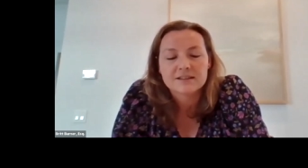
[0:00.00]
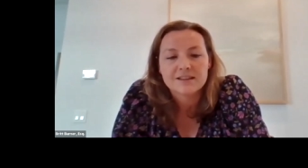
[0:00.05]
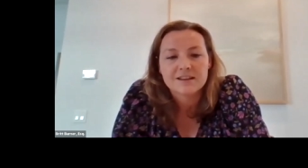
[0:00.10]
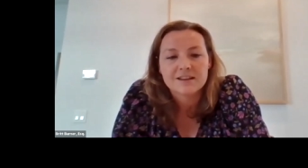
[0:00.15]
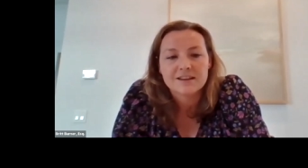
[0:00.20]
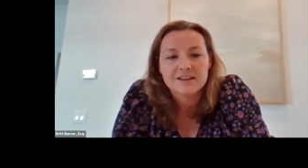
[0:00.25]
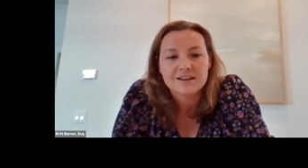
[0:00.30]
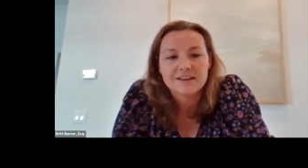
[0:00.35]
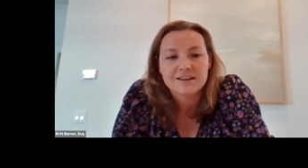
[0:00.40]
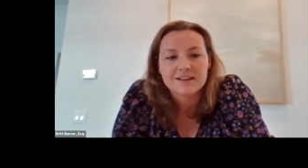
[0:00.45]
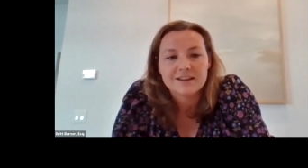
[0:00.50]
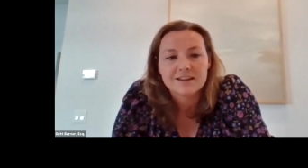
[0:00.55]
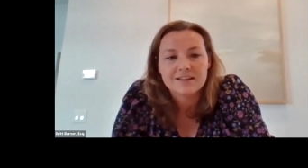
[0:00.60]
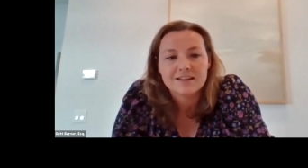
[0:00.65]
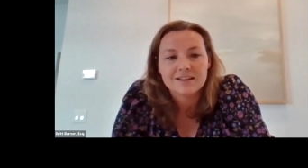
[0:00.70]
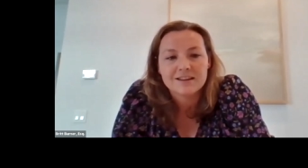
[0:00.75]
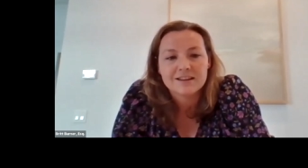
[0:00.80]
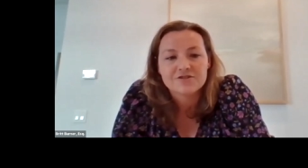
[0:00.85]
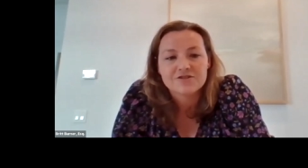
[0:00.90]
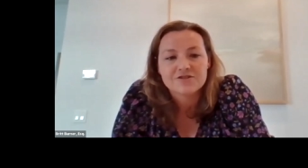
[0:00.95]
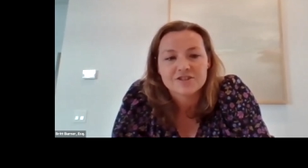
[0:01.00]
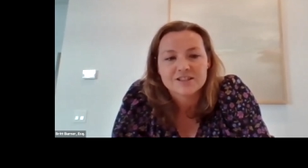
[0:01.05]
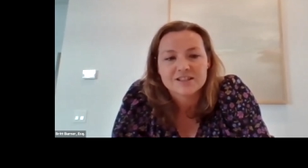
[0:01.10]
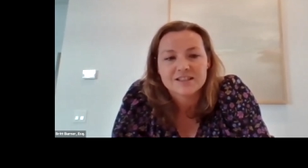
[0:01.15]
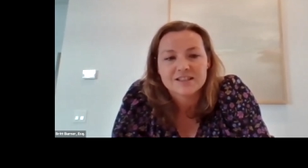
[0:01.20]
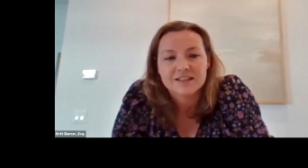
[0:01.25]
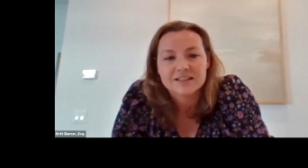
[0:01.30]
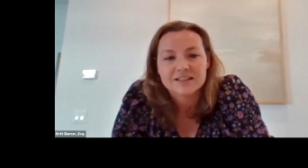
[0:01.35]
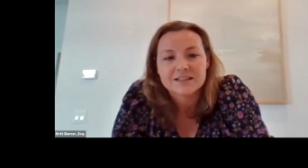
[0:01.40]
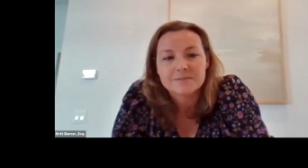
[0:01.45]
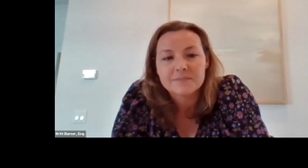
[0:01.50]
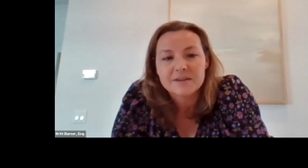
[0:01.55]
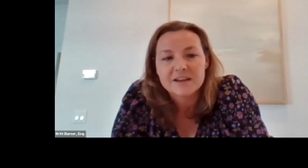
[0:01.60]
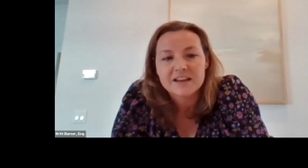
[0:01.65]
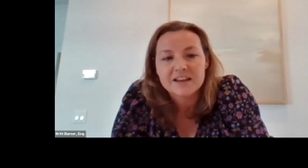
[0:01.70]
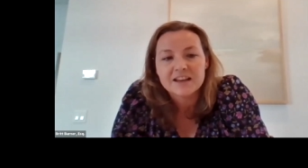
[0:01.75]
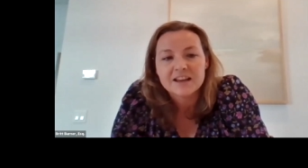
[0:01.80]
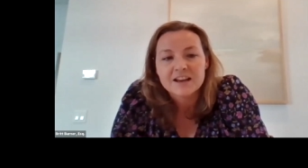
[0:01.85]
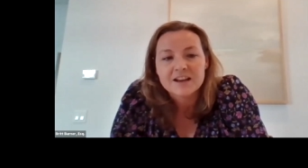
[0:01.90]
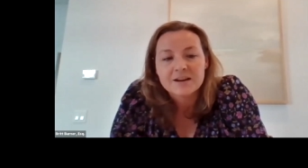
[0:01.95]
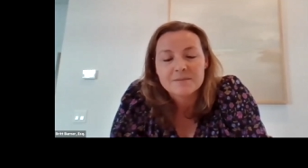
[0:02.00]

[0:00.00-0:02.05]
the interesting to me,